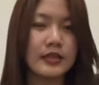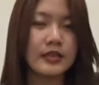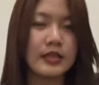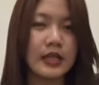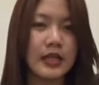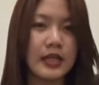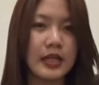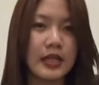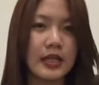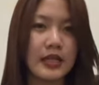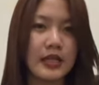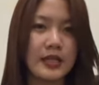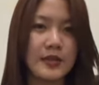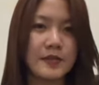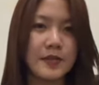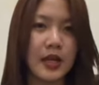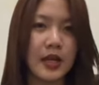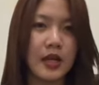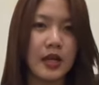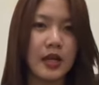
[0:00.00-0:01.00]
sale and
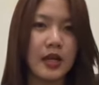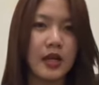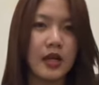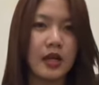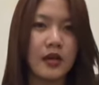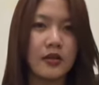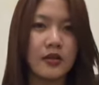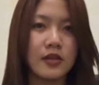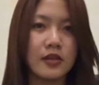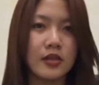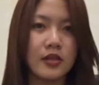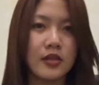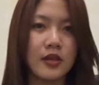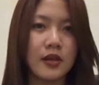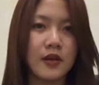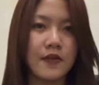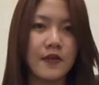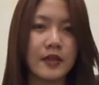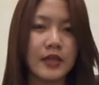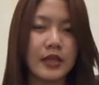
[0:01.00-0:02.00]
leaseback. Owner
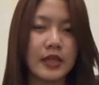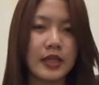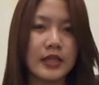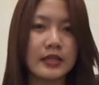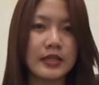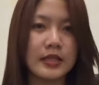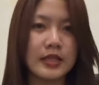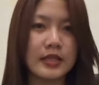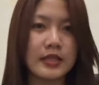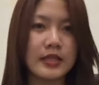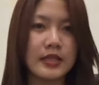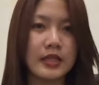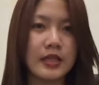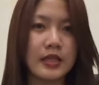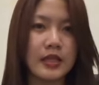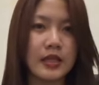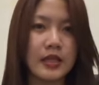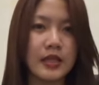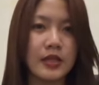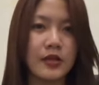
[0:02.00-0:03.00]
of an asset
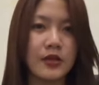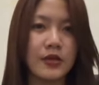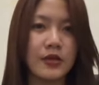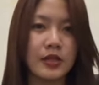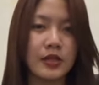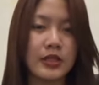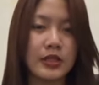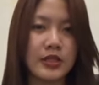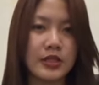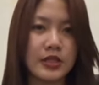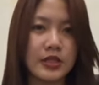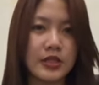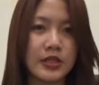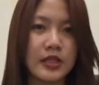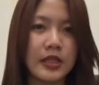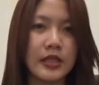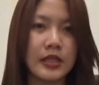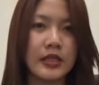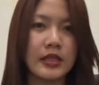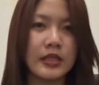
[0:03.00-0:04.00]
sell it to a leaser
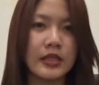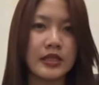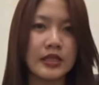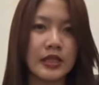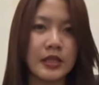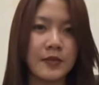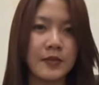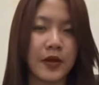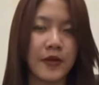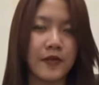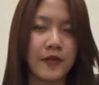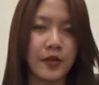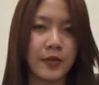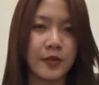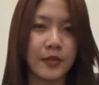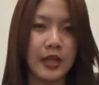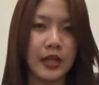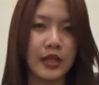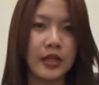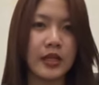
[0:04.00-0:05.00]
and lease it back from
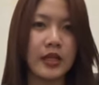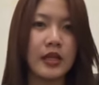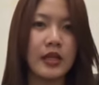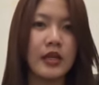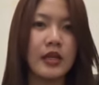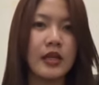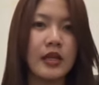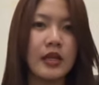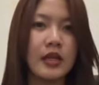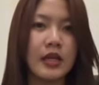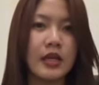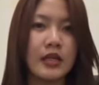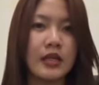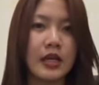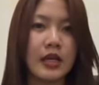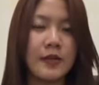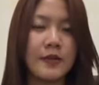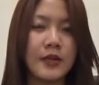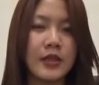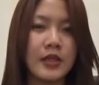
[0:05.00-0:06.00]
them. It
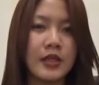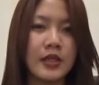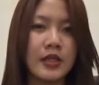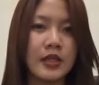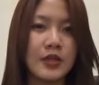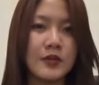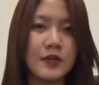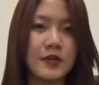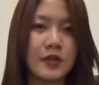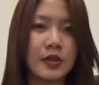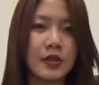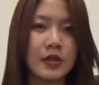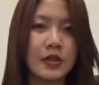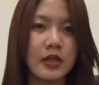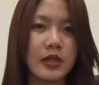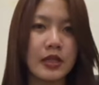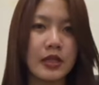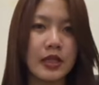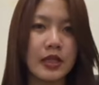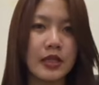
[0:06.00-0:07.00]
commonly used for
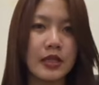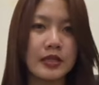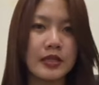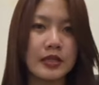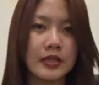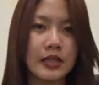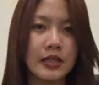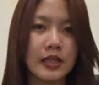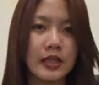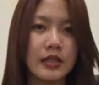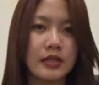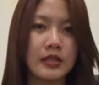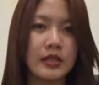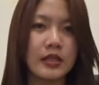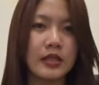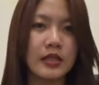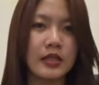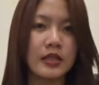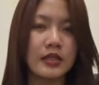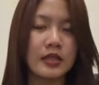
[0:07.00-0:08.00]
real estate and
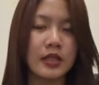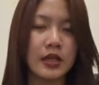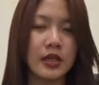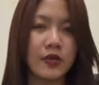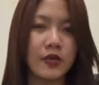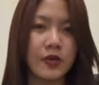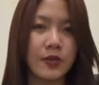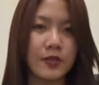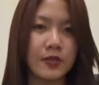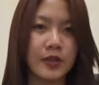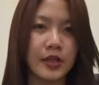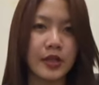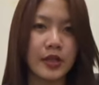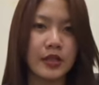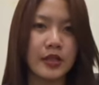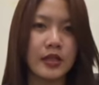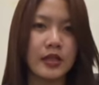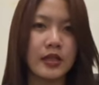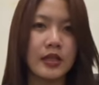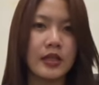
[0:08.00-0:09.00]
large equipment.
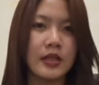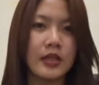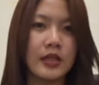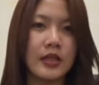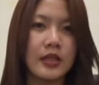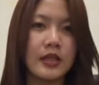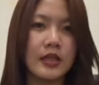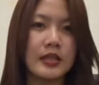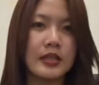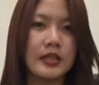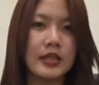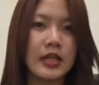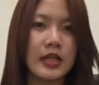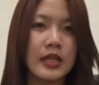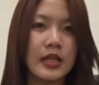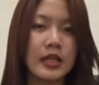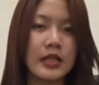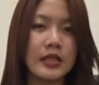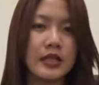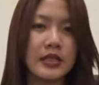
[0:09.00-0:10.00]
Sale
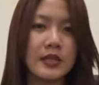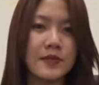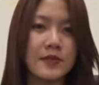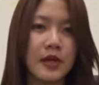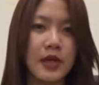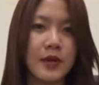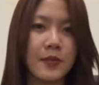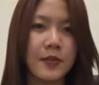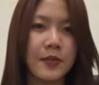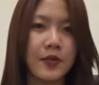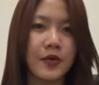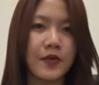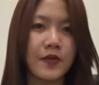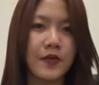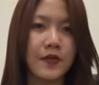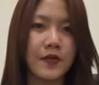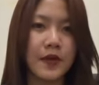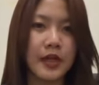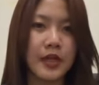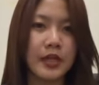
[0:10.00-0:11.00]
and leaseback
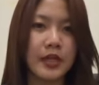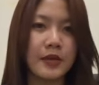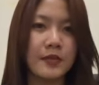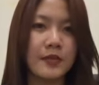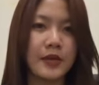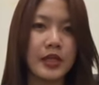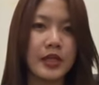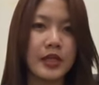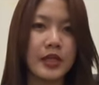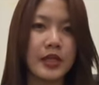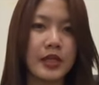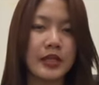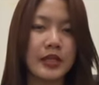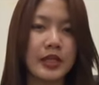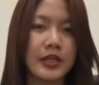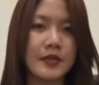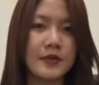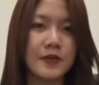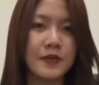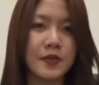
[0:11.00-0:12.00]
provide immediate
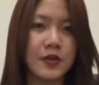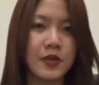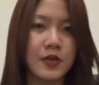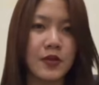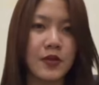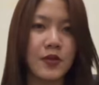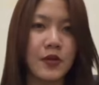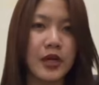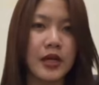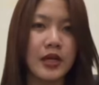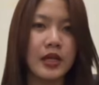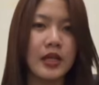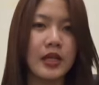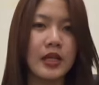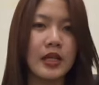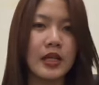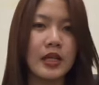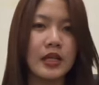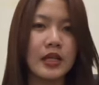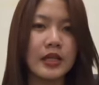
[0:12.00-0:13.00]
cash flow while
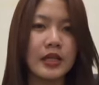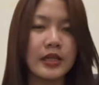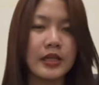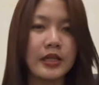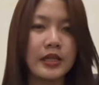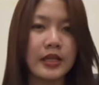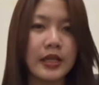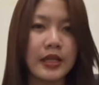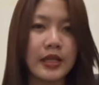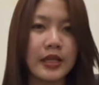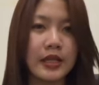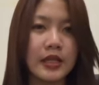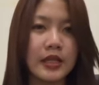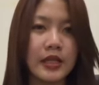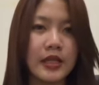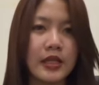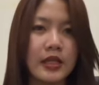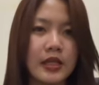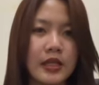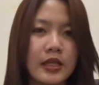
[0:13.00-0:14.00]

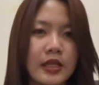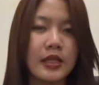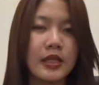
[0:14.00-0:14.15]
retaining the